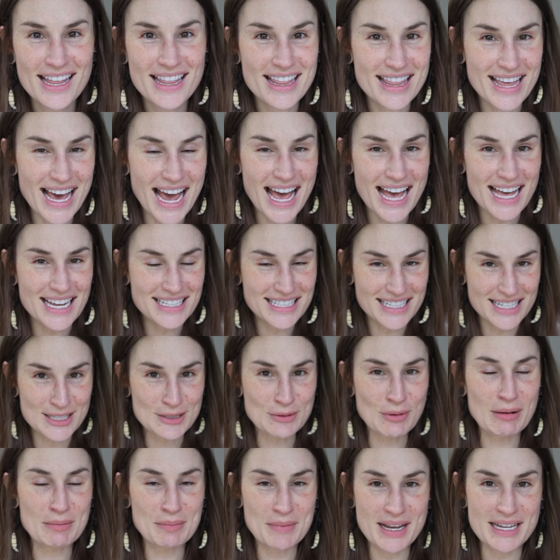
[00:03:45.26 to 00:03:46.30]
That is
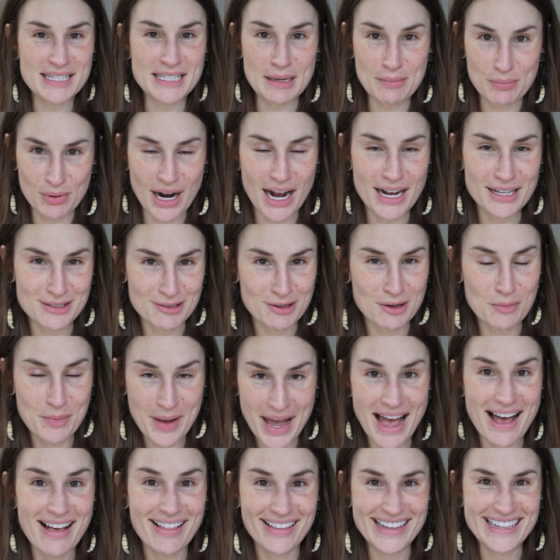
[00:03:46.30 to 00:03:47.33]
what makes a practical
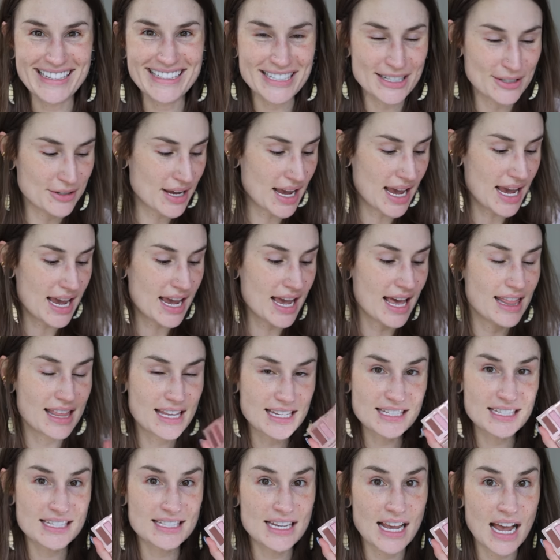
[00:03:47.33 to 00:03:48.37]
palette, okay?
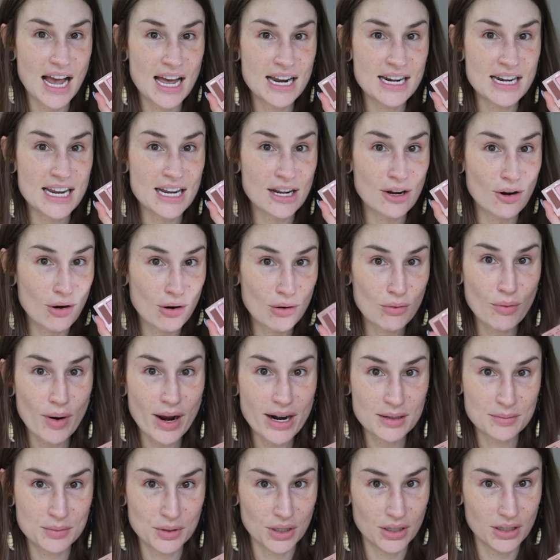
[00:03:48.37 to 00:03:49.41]
This is an
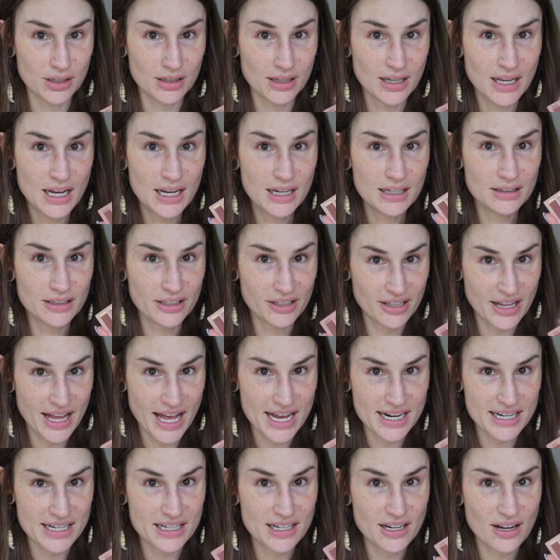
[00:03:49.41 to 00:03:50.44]
incredible little
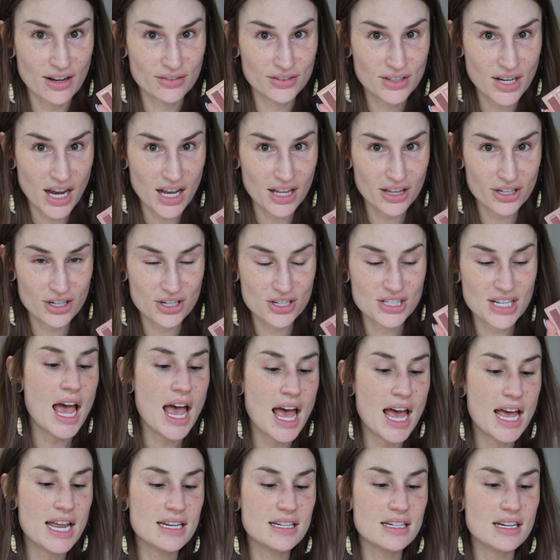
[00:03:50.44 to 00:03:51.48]
edit of colors,
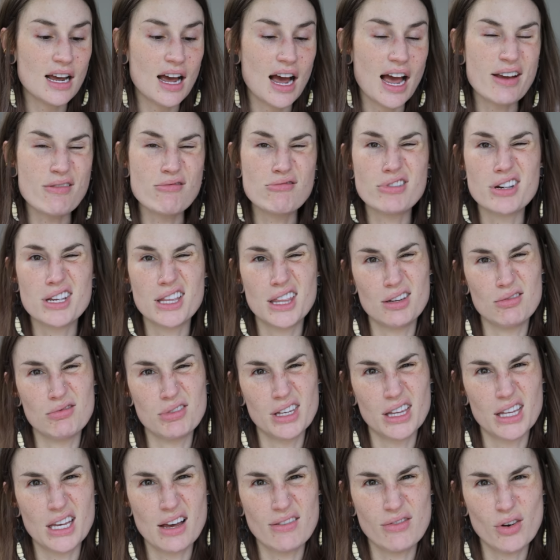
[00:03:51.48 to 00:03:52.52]
and I really,
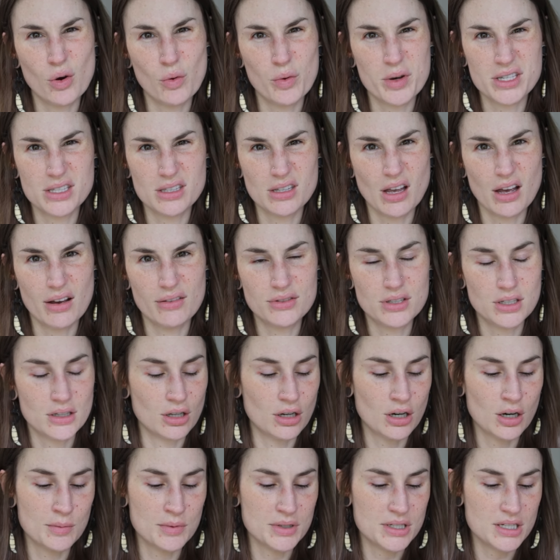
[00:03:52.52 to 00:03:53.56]
really have always loved
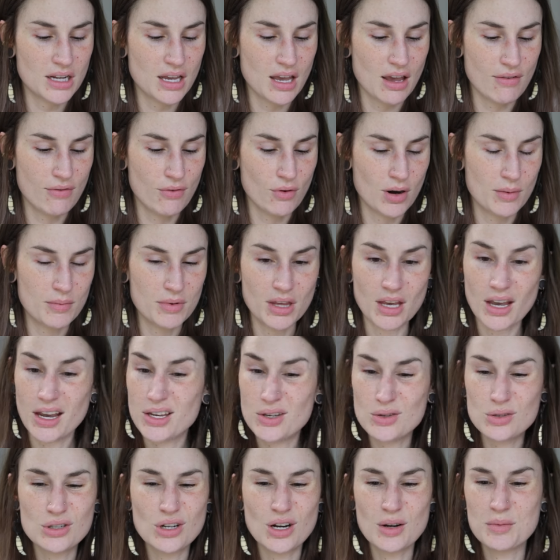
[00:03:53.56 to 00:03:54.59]
the Urban Decay formula. I
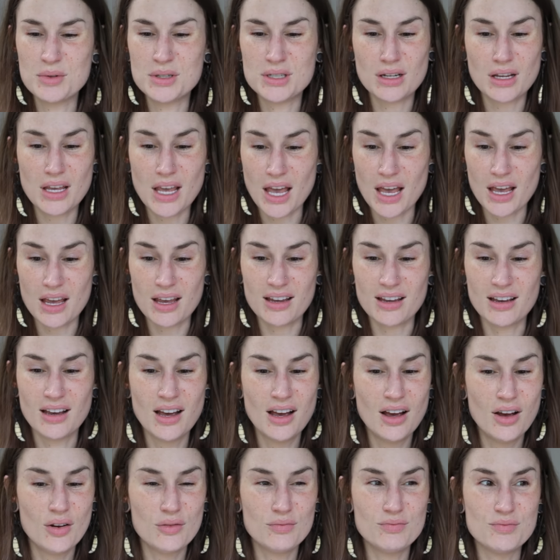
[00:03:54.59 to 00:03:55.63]
used Urban Decay
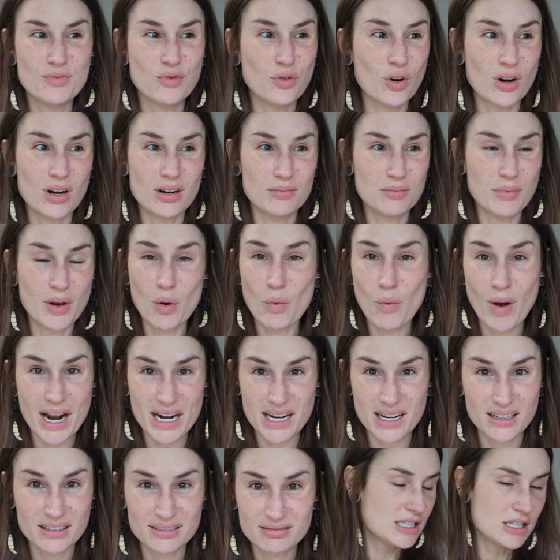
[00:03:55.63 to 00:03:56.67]
for my
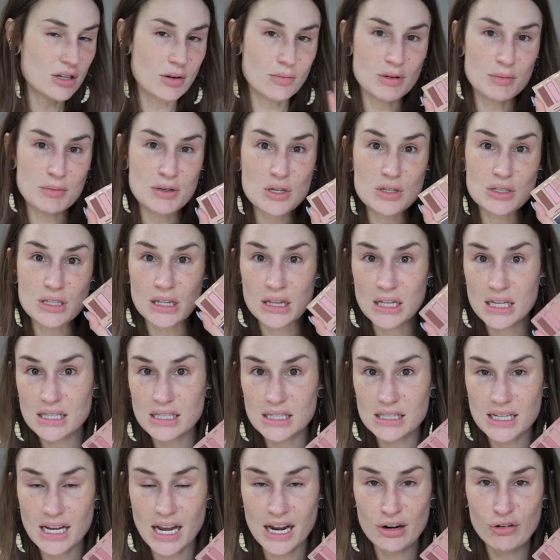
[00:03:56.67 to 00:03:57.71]
wedding. So I'm gonna be using this
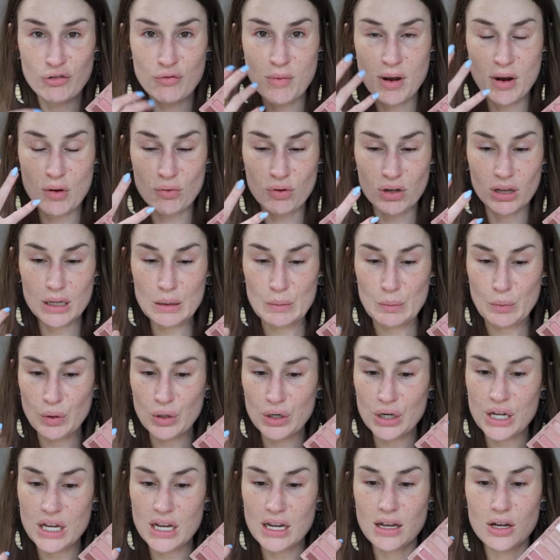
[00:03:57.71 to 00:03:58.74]
as kind of my really
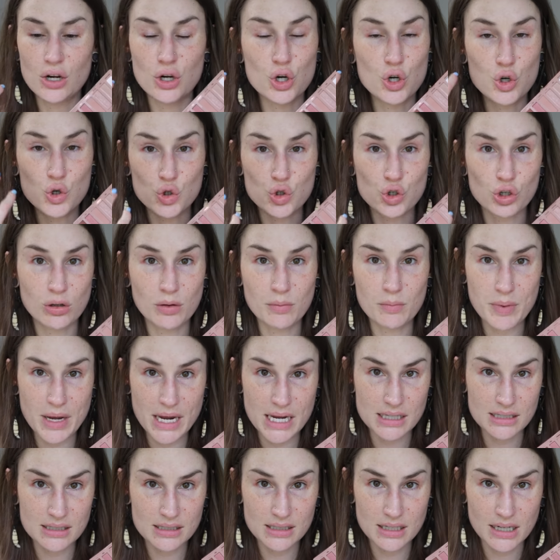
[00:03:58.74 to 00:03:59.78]
pretty neutral
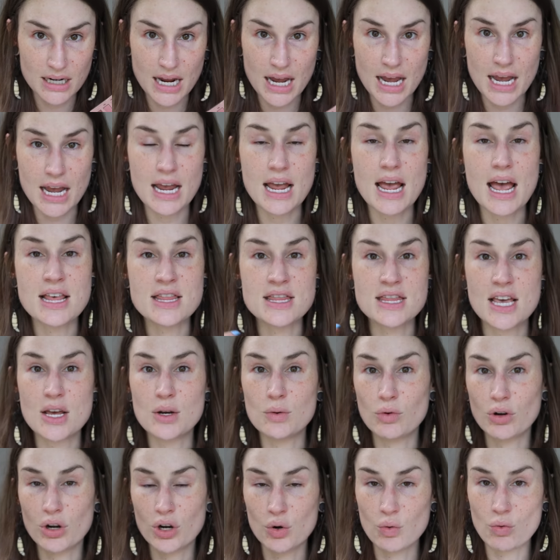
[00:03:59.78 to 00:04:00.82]
base today, and then
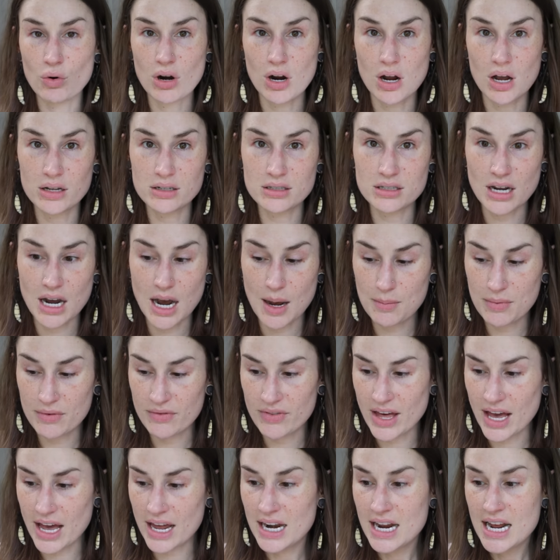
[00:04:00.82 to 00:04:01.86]
we're gonna work on top of
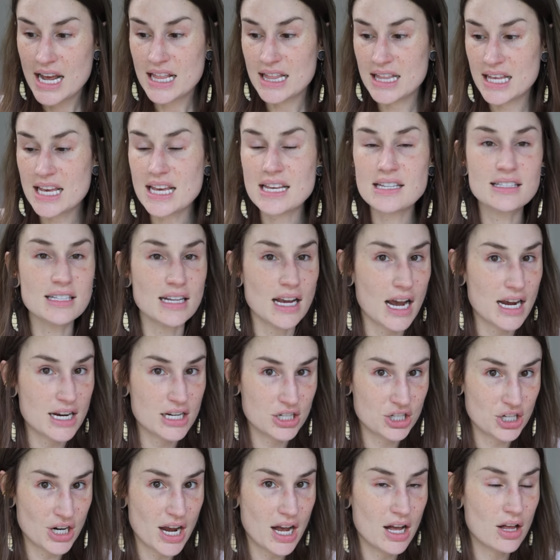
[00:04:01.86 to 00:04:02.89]
that. This, I
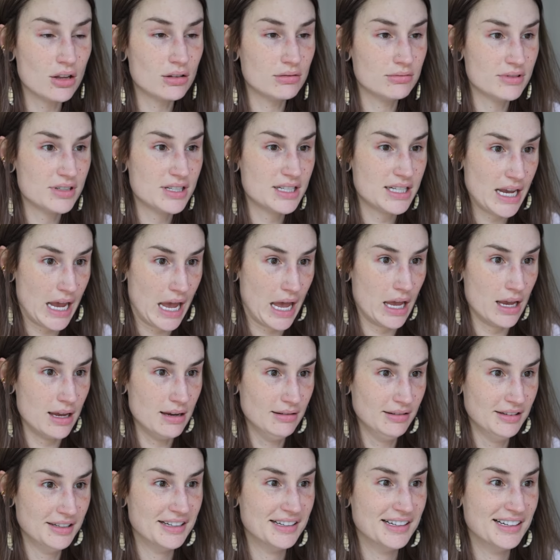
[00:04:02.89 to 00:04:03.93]
shall
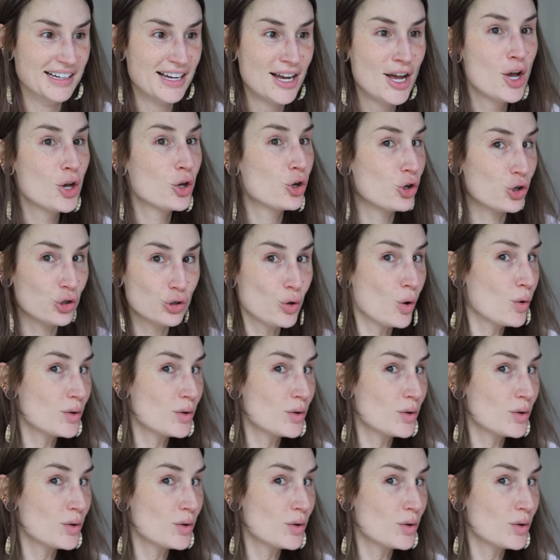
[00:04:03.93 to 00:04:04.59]
say, could